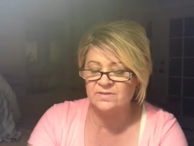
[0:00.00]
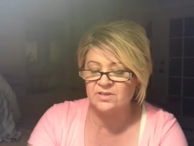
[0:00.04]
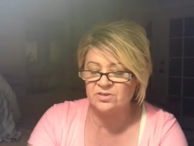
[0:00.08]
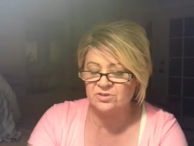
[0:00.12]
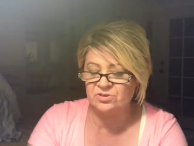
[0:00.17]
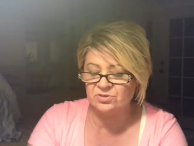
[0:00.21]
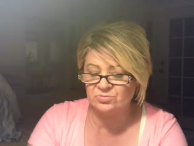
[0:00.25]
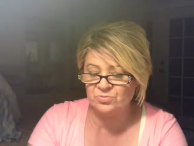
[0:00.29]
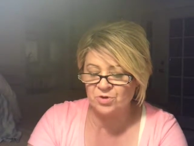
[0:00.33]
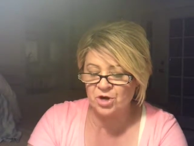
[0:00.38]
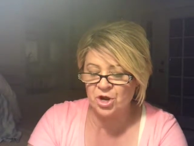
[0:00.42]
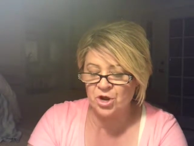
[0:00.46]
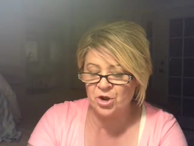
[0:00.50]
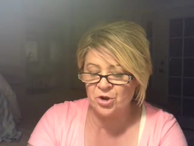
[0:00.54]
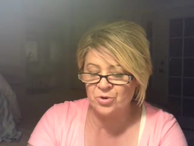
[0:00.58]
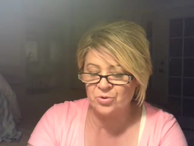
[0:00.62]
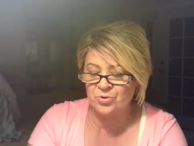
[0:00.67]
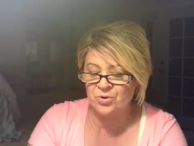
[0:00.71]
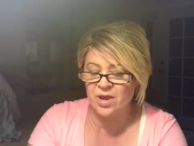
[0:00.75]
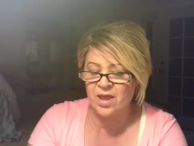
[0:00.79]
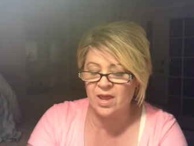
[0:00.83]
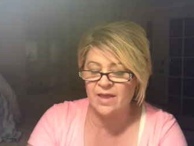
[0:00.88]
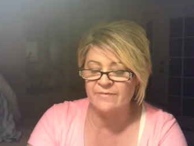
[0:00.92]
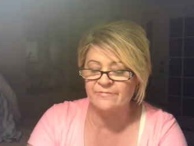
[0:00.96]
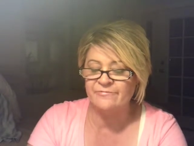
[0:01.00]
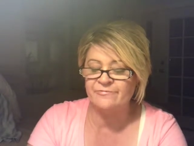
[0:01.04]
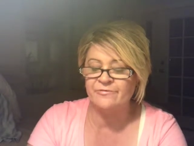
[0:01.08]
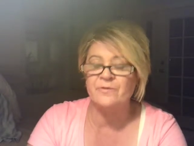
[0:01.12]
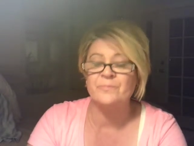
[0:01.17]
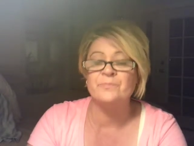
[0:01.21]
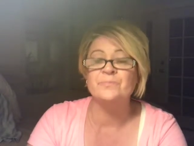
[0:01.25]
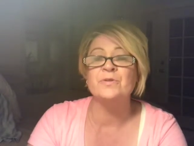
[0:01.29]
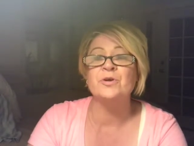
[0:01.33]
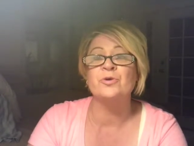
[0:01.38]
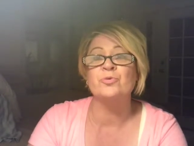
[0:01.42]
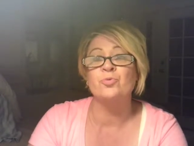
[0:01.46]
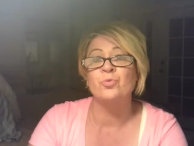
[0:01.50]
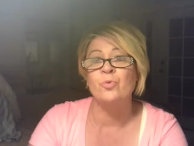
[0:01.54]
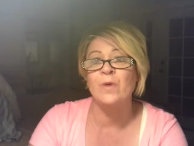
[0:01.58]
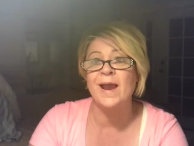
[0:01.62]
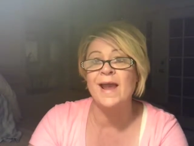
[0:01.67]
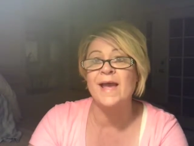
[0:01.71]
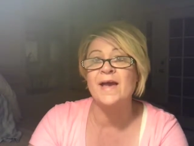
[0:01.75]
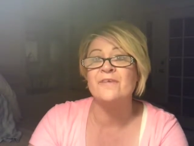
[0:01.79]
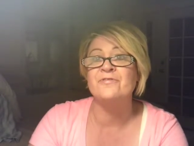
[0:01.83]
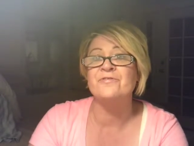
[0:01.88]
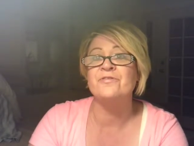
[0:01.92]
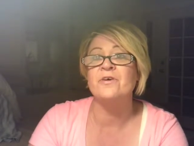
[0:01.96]
the throne, and from the
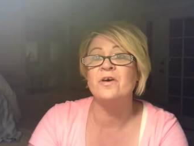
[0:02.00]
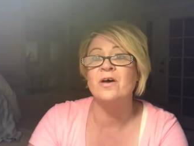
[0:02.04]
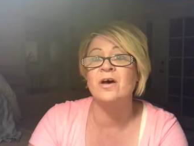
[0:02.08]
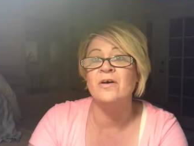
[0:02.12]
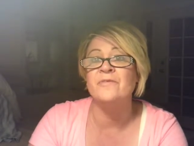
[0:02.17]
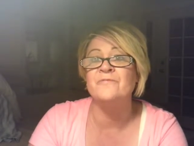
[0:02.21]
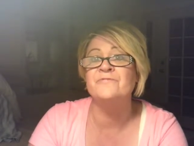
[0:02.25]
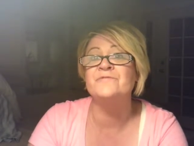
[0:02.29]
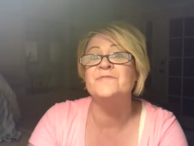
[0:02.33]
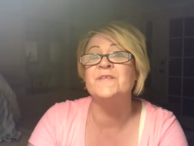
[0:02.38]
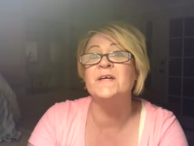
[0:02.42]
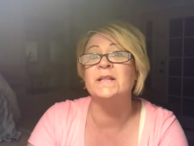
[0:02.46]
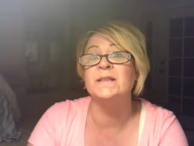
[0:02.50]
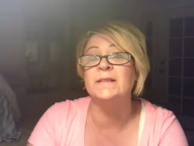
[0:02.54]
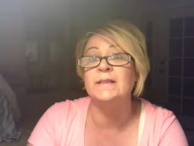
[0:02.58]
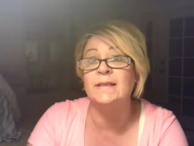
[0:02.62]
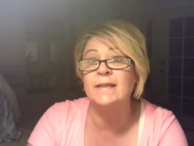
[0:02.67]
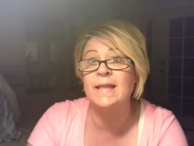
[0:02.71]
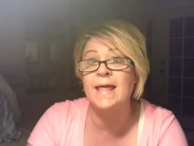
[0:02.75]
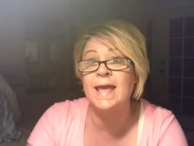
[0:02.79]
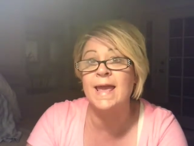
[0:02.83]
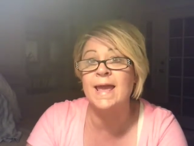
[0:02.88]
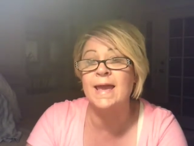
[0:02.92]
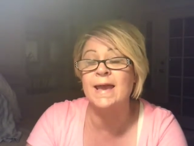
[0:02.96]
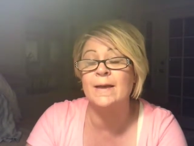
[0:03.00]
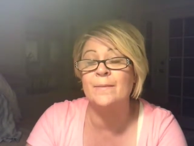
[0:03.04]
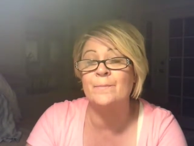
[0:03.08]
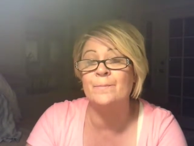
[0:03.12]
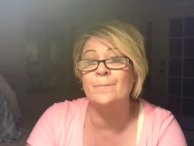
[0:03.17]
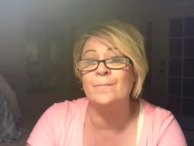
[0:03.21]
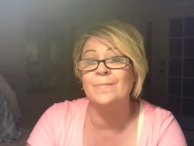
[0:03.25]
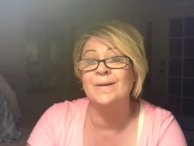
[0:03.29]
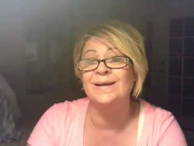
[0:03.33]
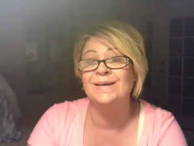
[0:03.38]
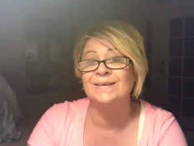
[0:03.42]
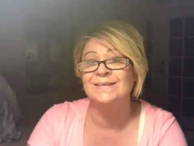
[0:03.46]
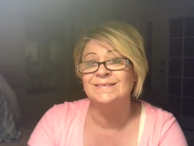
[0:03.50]
wrath of the Lamb.